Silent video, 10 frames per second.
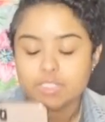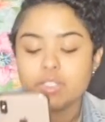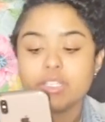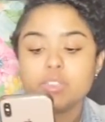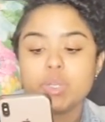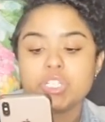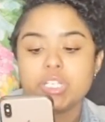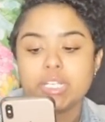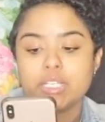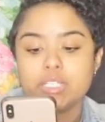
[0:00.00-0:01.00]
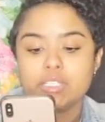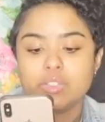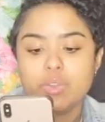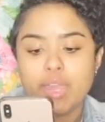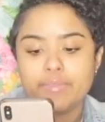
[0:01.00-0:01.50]
So this question is,
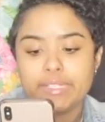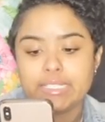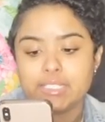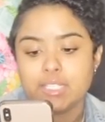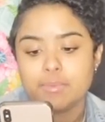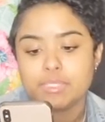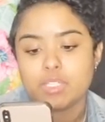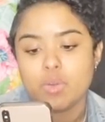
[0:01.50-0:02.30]
do you have any tips